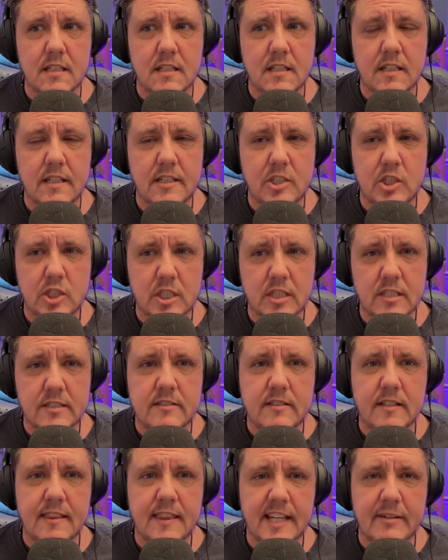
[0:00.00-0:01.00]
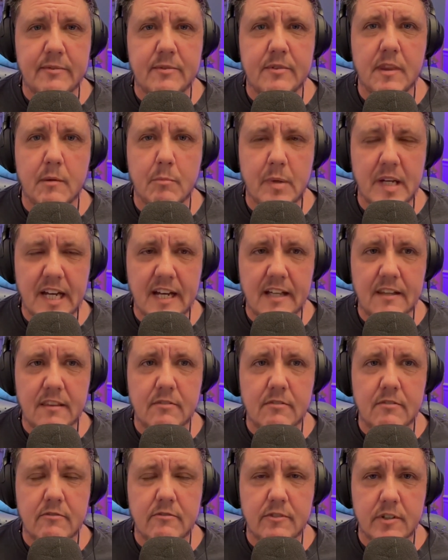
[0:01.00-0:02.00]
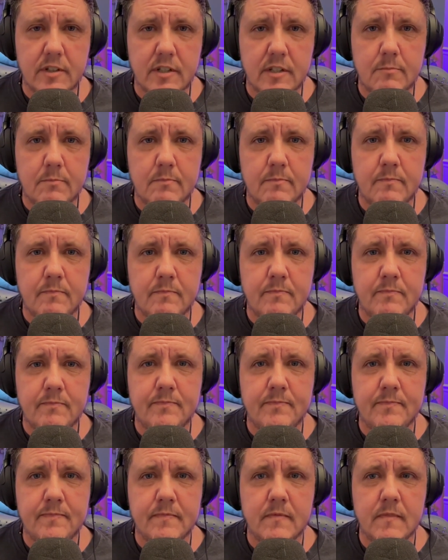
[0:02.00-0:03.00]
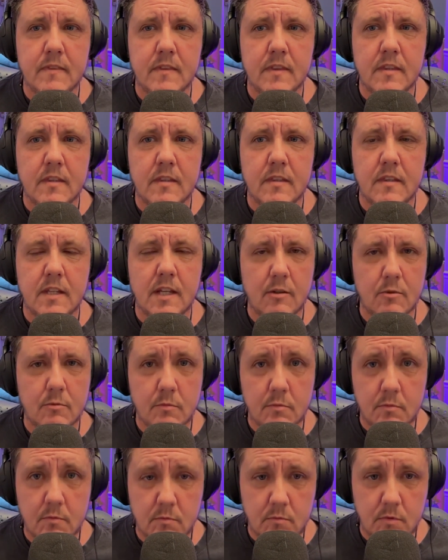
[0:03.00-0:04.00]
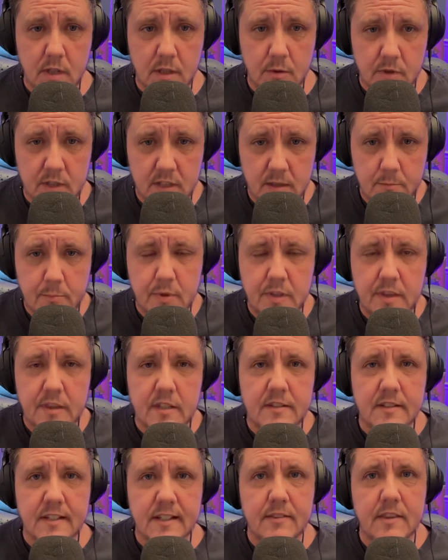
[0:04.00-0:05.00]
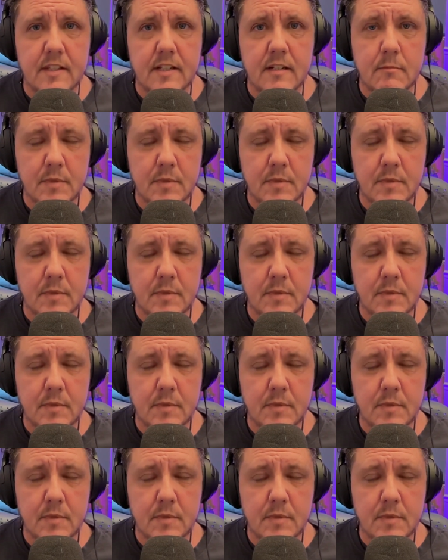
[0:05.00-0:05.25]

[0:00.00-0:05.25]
I trust that that was the path for him. Now, I want to put this out there.